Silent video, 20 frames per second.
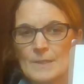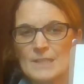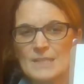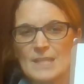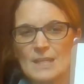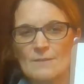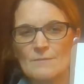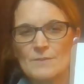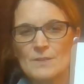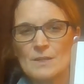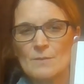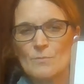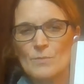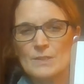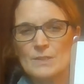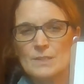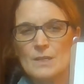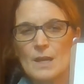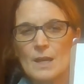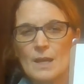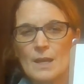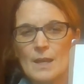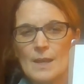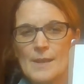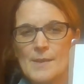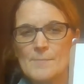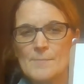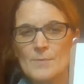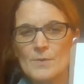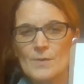So if you need more
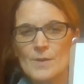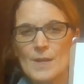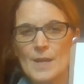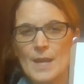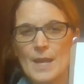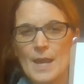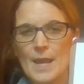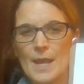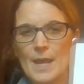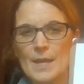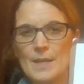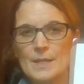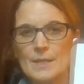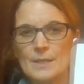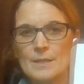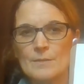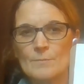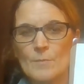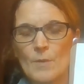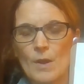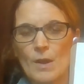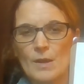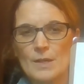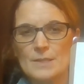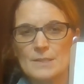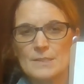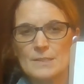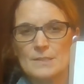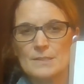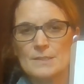time, go ahead and
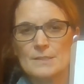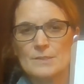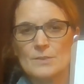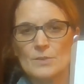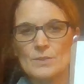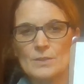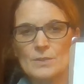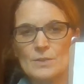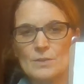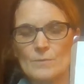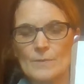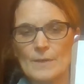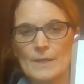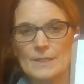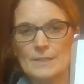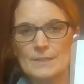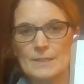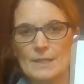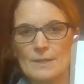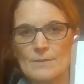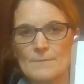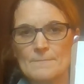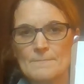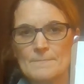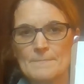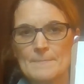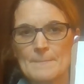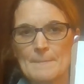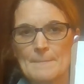pause this so that you can write it down.